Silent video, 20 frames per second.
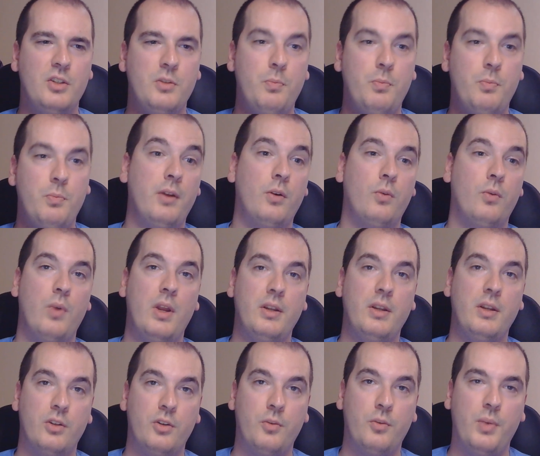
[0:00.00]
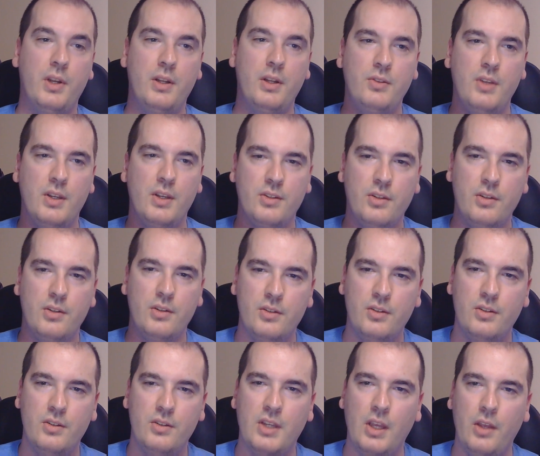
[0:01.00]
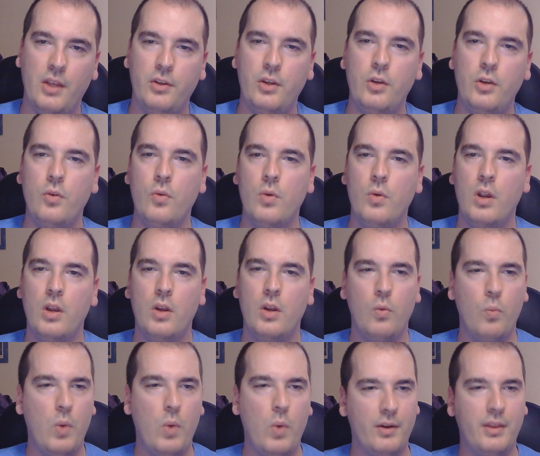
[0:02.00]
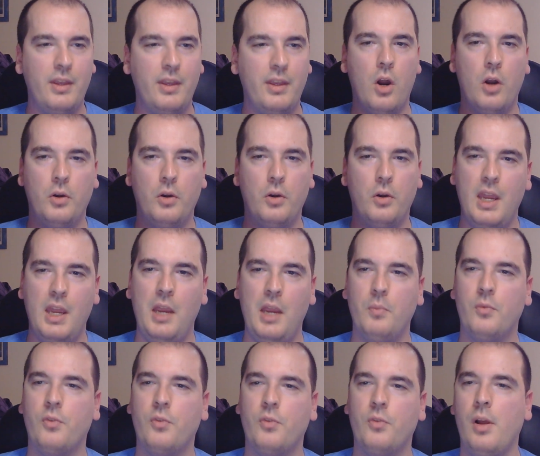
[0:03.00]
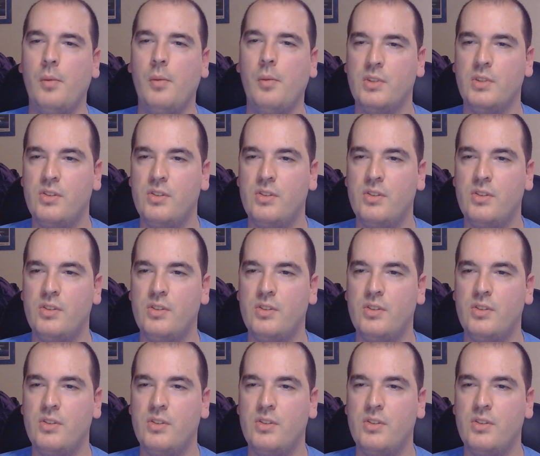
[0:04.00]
It's better rendered, but it doesn't tell you where the art came from.